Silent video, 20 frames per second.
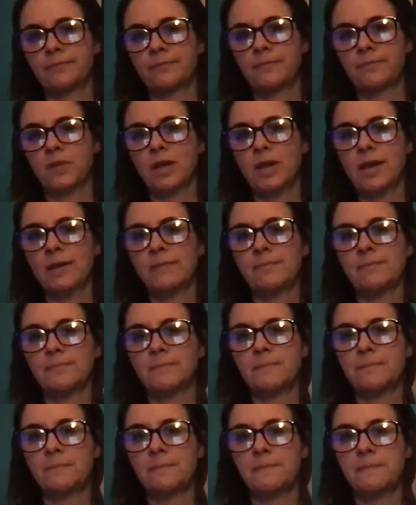Okay.
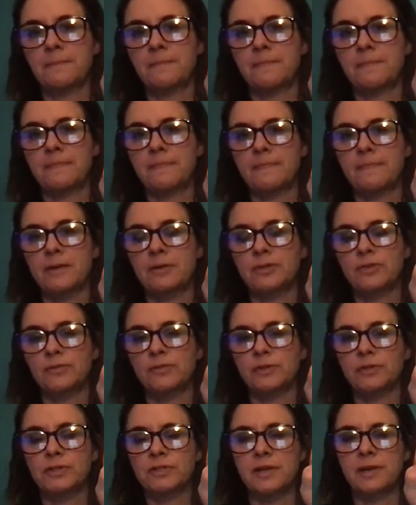There's your
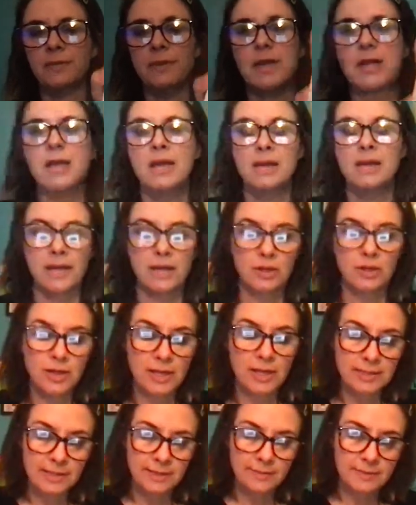first step. Now your
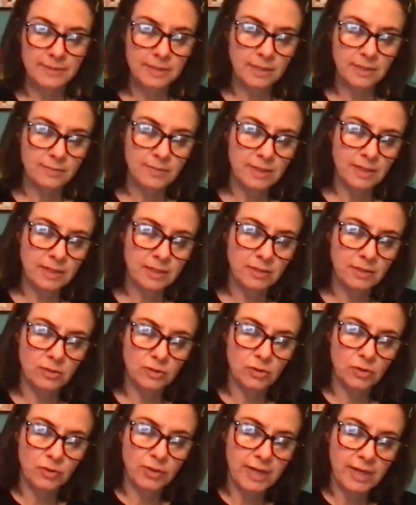next step is going to be to
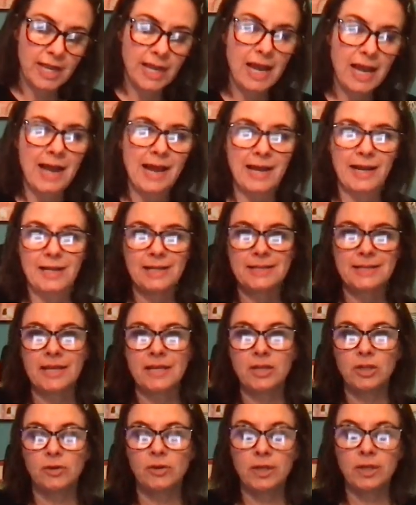create eyes,
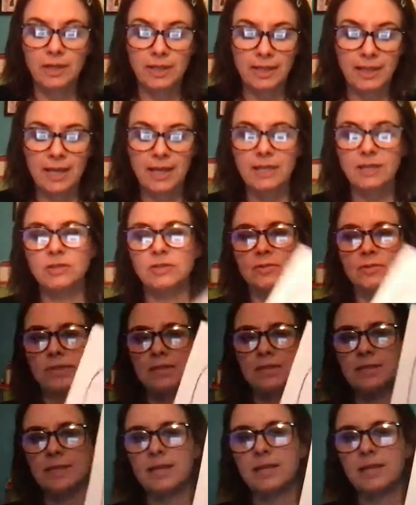and you can again do
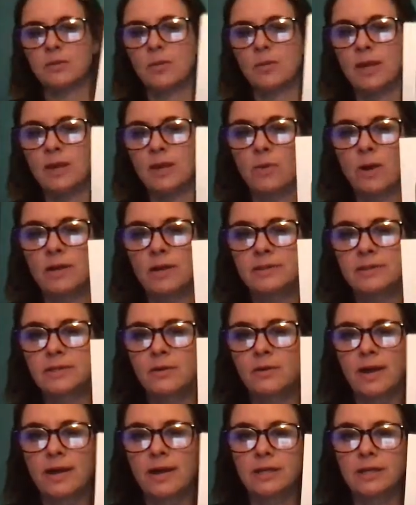these any way you want.
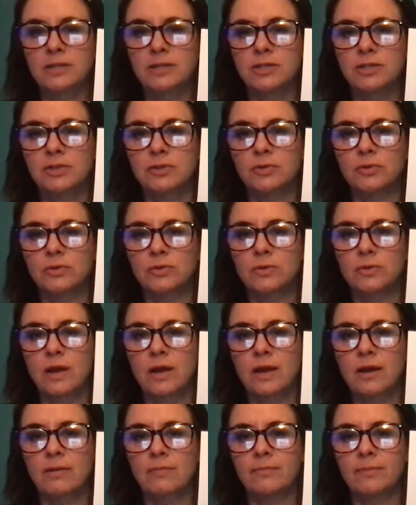So I could do,
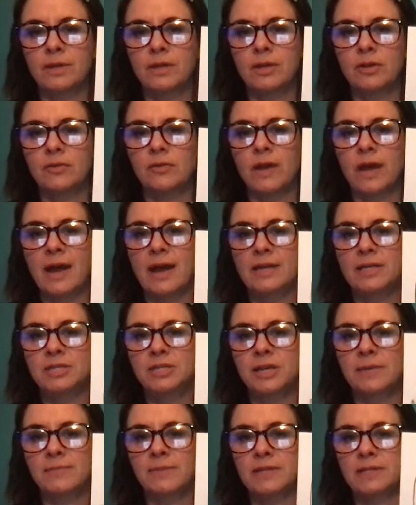the eye
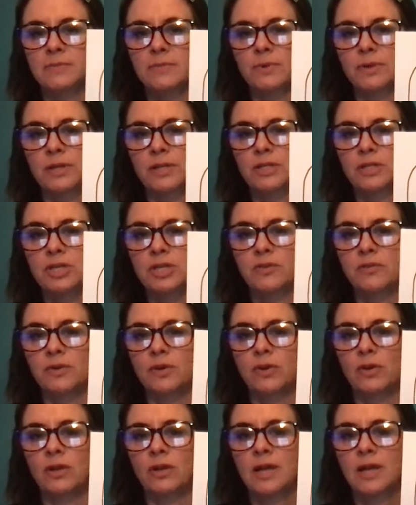shape that's pretty
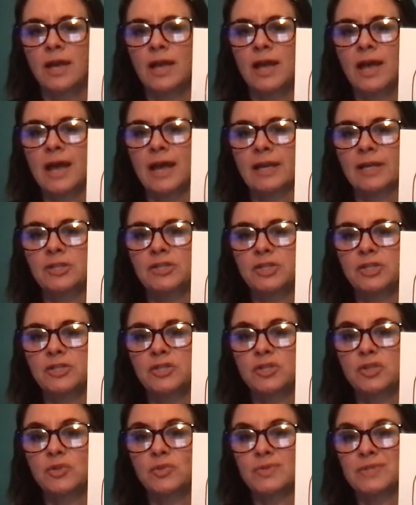general. I could
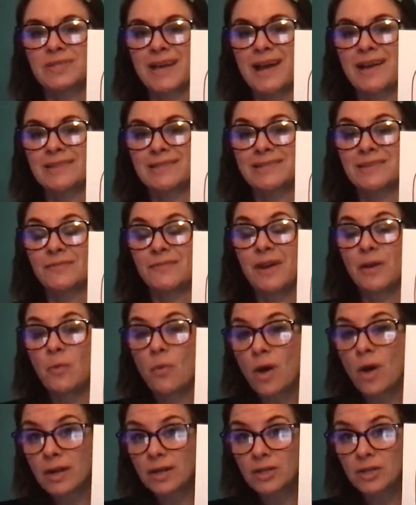just do dots if I
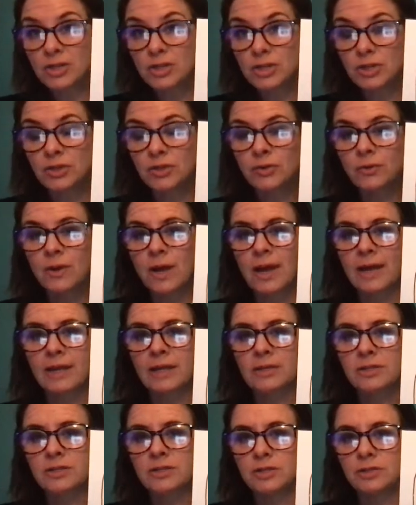wanted to. I
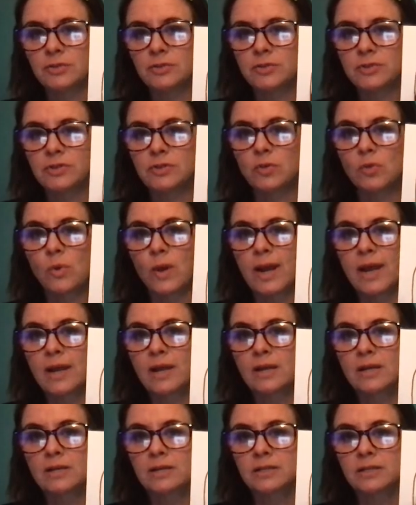could do
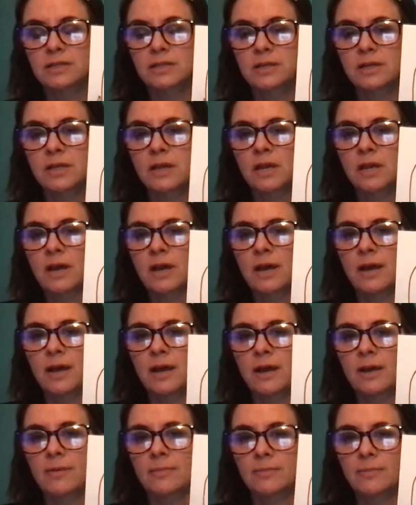squares,
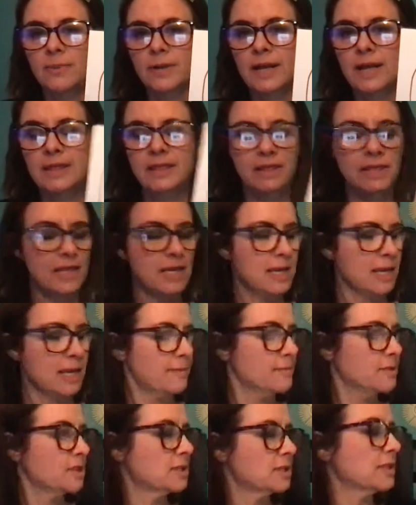but I think
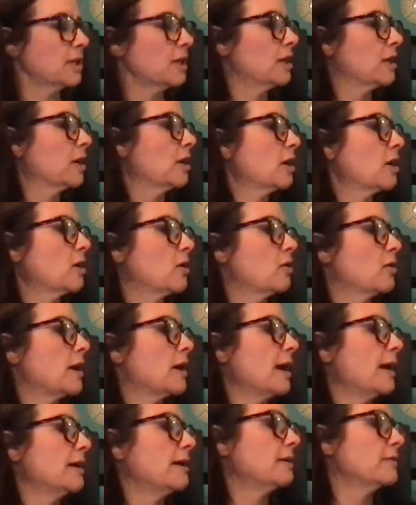I'm just going to go
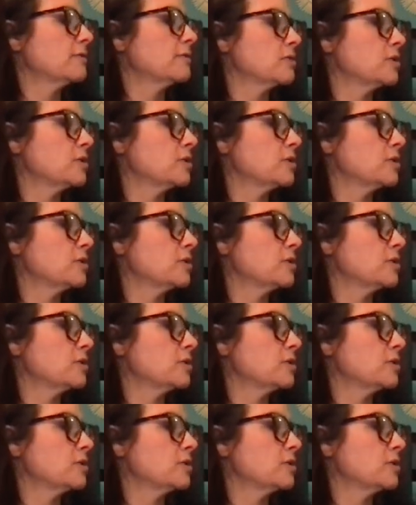kind of